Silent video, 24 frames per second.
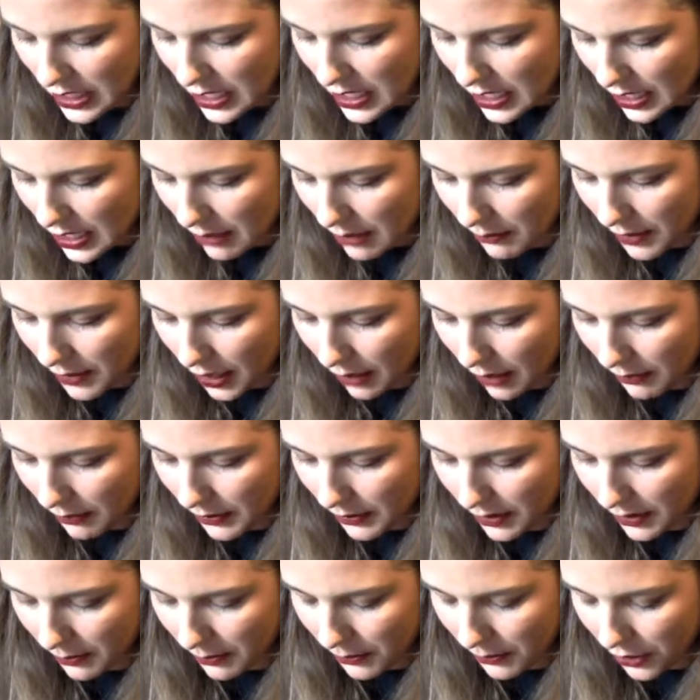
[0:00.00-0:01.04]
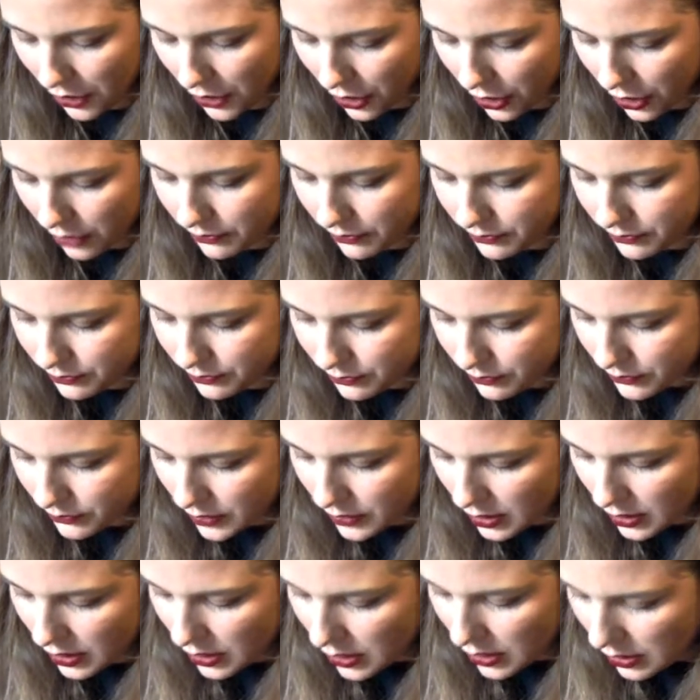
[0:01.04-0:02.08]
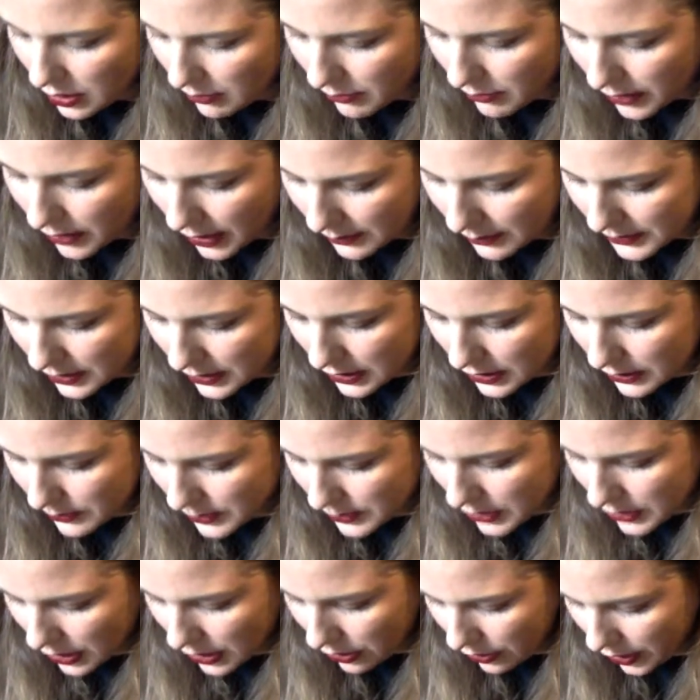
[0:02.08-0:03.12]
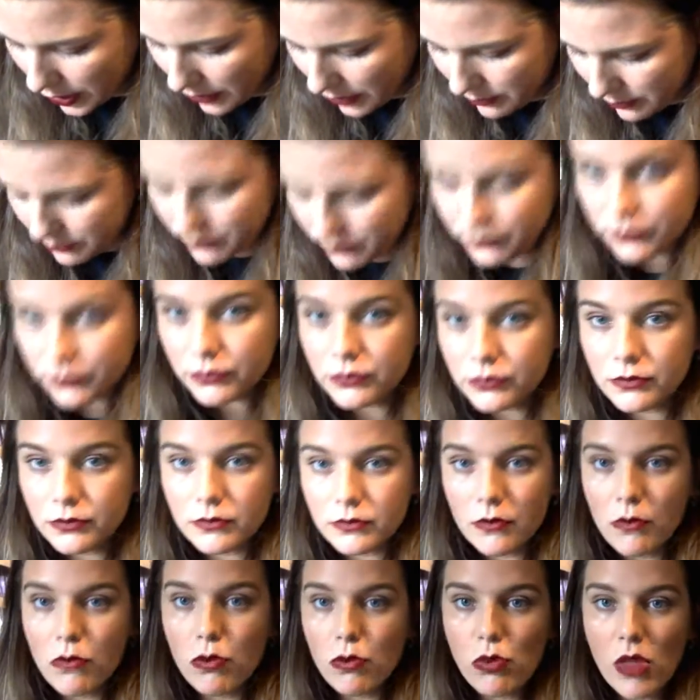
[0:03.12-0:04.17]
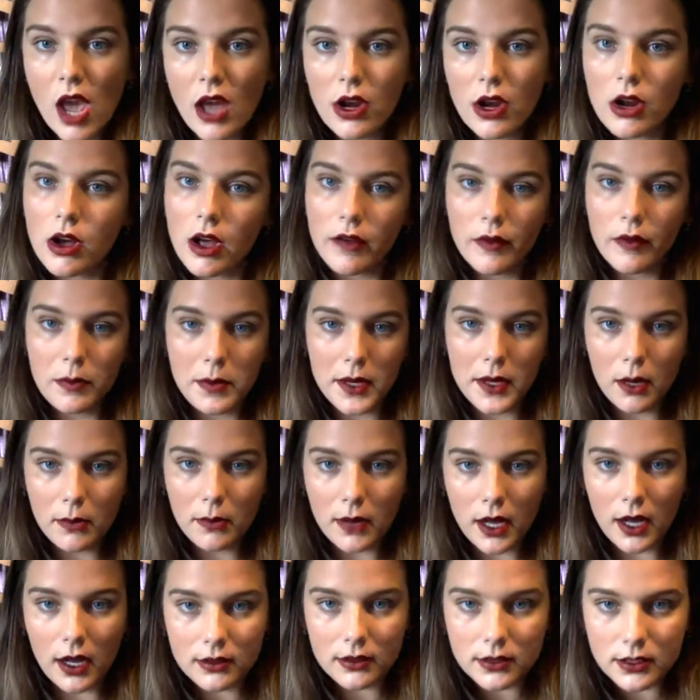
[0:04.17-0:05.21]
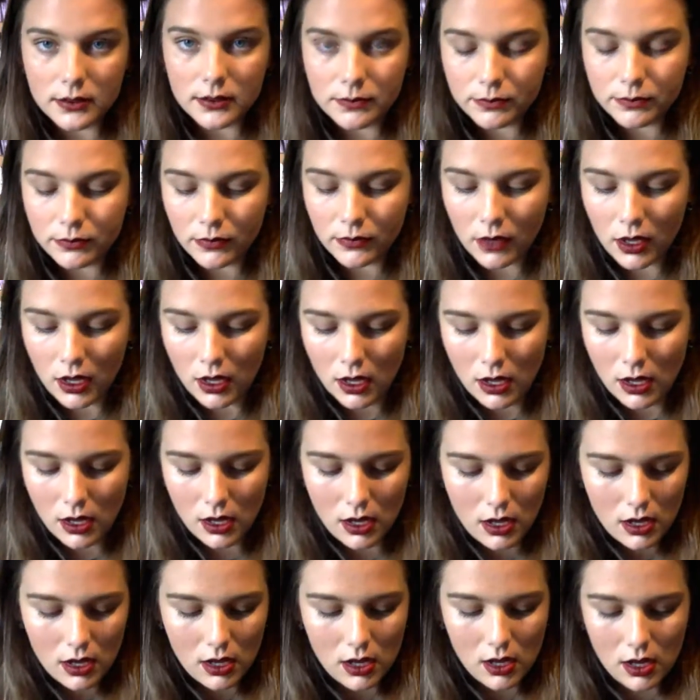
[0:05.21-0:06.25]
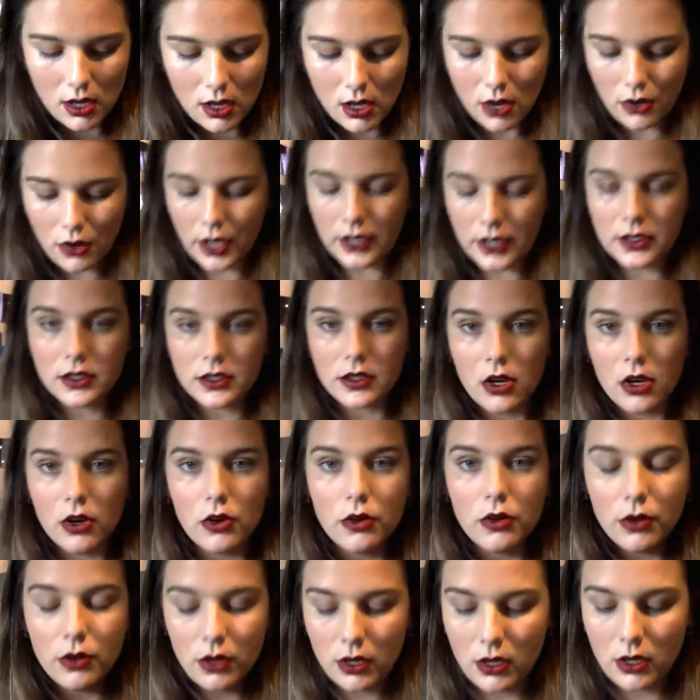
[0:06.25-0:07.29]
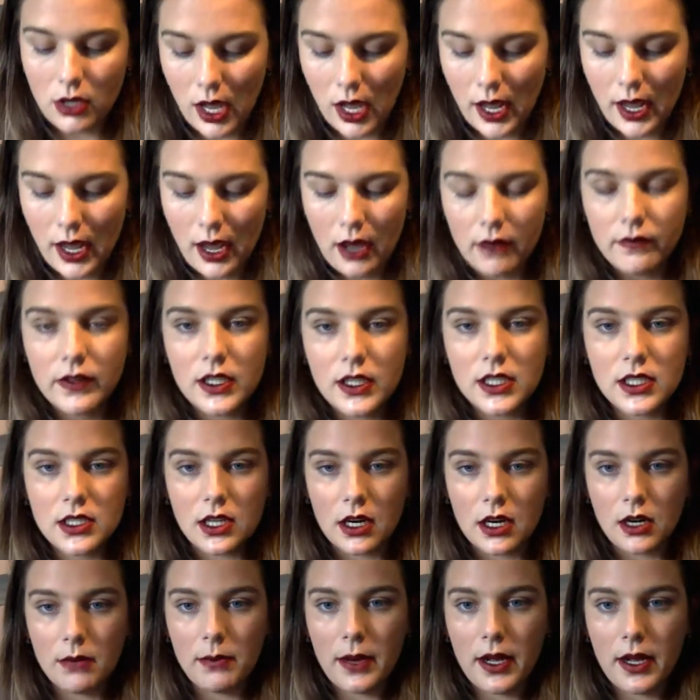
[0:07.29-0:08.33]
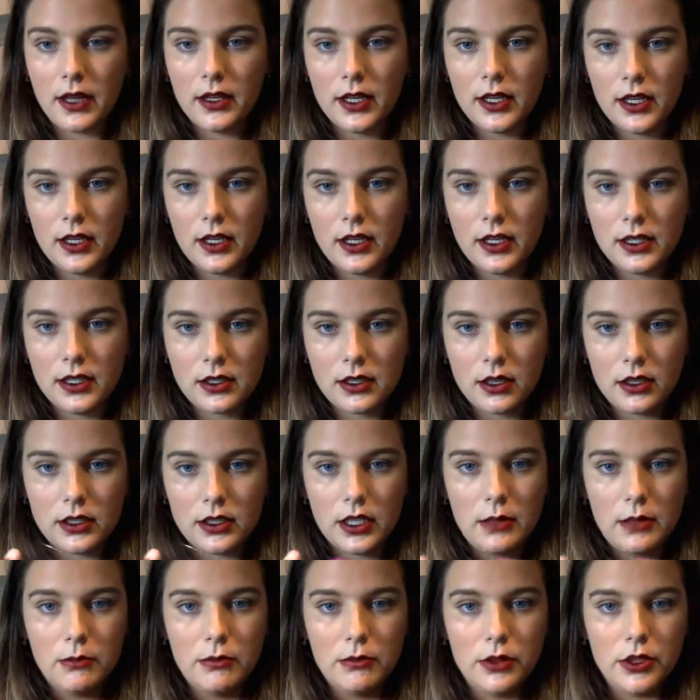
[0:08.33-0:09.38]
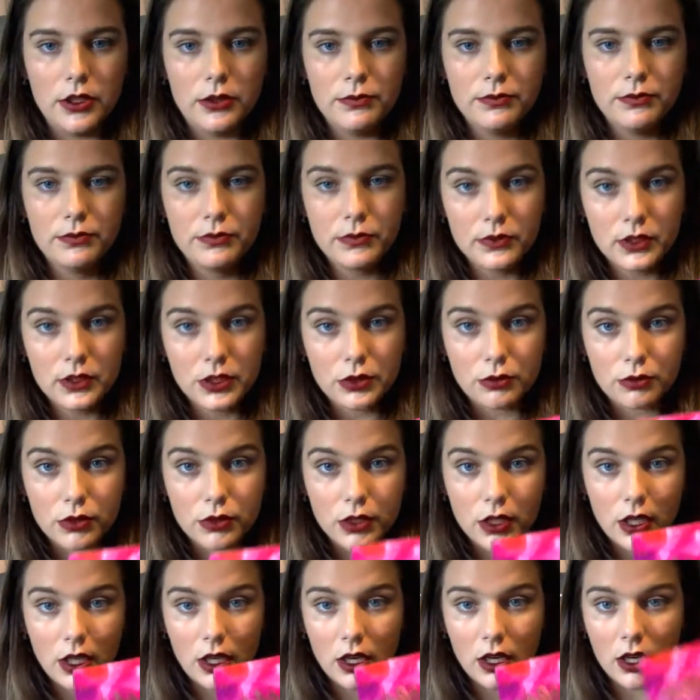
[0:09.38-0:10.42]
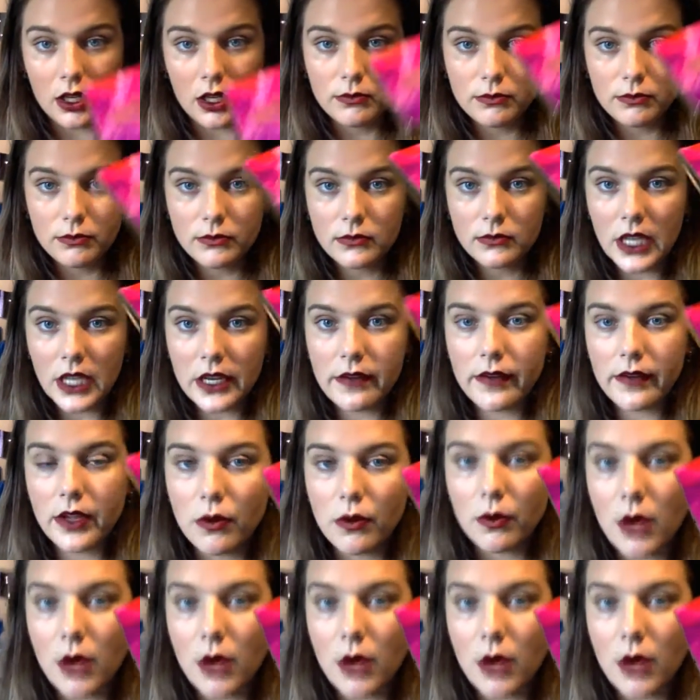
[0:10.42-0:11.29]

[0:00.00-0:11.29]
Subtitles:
Hit me up, hit up your girl. My name's Alyssa Tony. I don't have a P.O. box. Okay, so I have this Tarte palette. It's called In Bloom. It's really good. If you